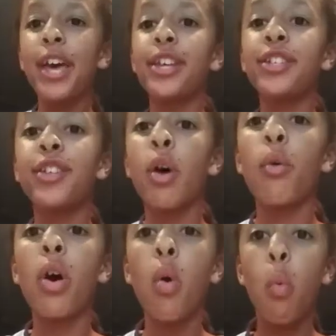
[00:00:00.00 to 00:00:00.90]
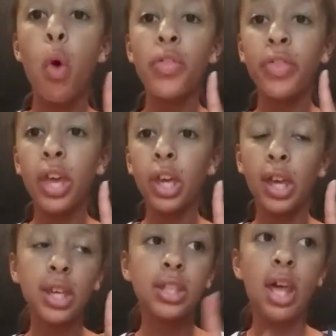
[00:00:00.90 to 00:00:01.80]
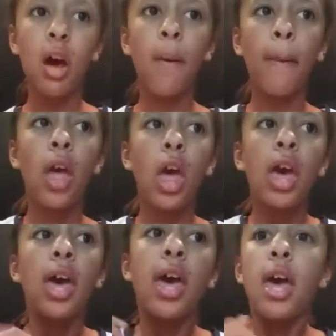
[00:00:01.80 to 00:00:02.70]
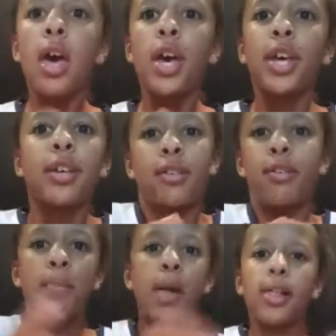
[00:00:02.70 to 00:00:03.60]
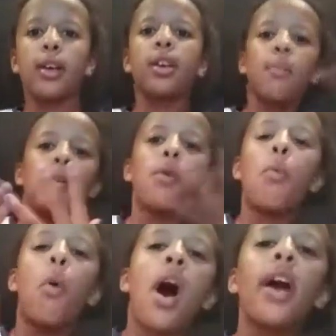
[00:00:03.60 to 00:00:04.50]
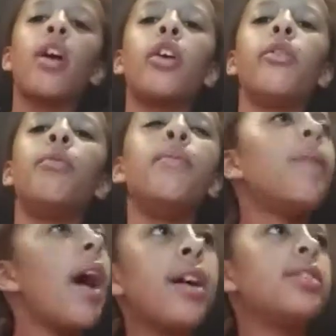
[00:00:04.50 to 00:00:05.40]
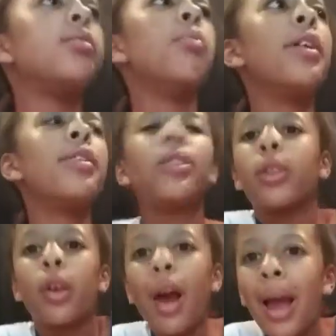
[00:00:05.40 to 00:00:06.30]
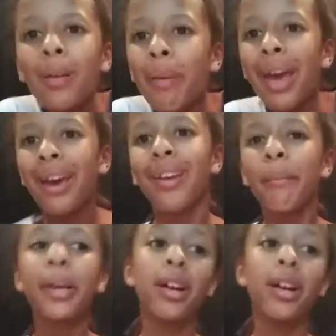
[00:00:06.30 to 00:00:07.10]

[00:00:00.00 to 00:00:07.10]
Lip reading: So, one thing is, probably like, Cameron, why are you not with your iPad?